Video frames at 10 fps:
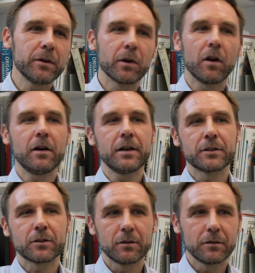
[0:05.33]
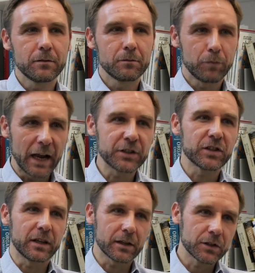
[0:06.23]
reliant on
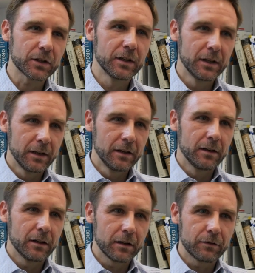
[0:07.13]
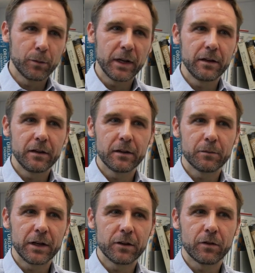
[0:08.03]
plastics for
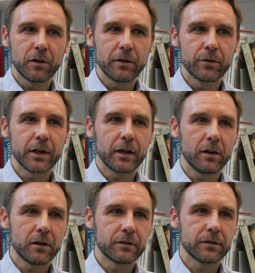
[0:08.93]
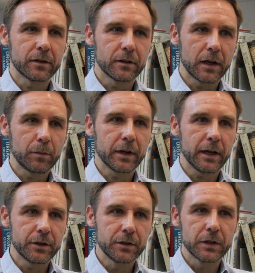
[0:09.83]
many of our everyday life
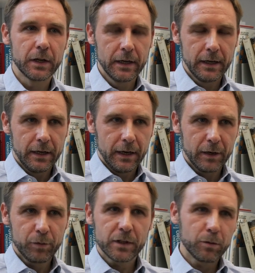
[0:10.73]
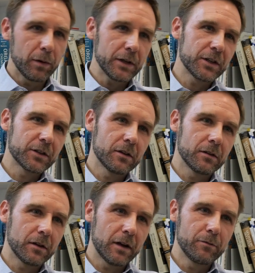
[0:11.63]
applications. And in principle,
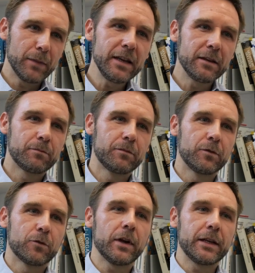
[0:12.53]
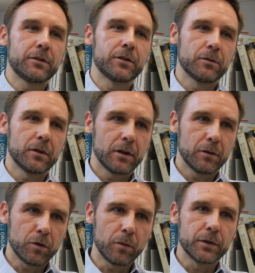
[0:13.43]
have many great
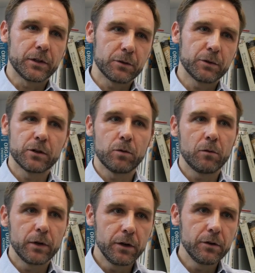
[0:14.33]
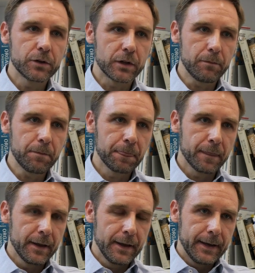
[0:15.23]
properties, which is why we use them.
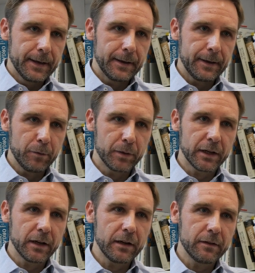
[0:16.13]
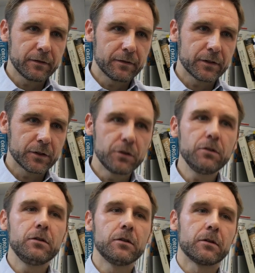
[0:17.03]
But they have
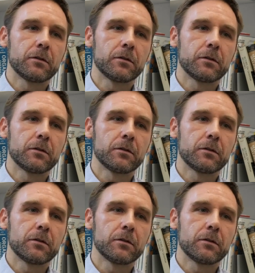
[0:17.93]
two